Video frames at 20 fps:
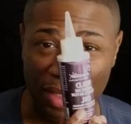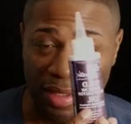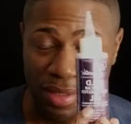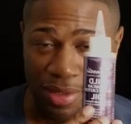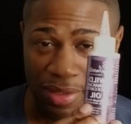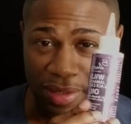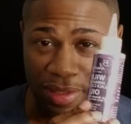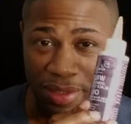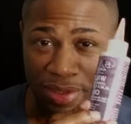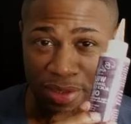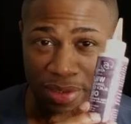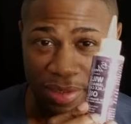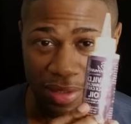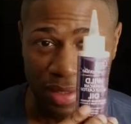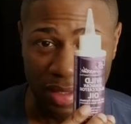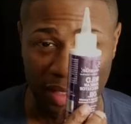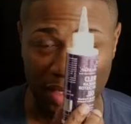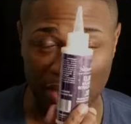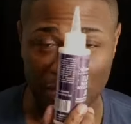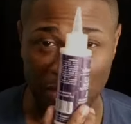Now,
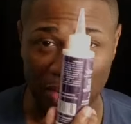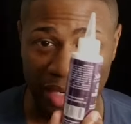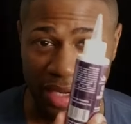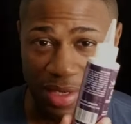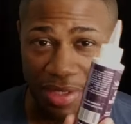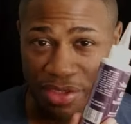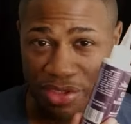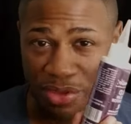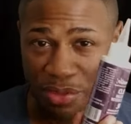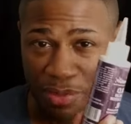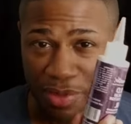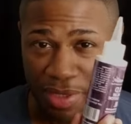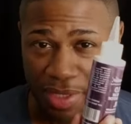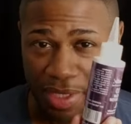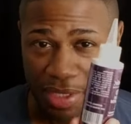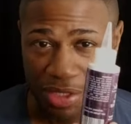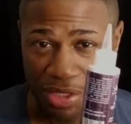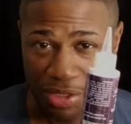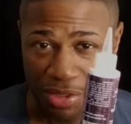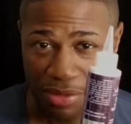this brand is the one I
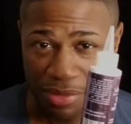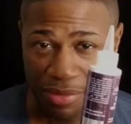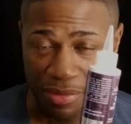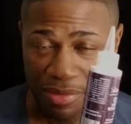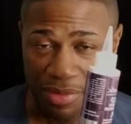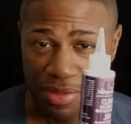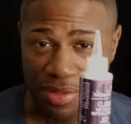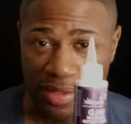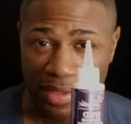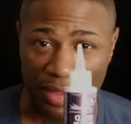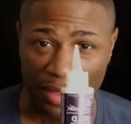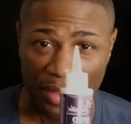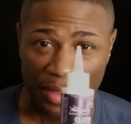use.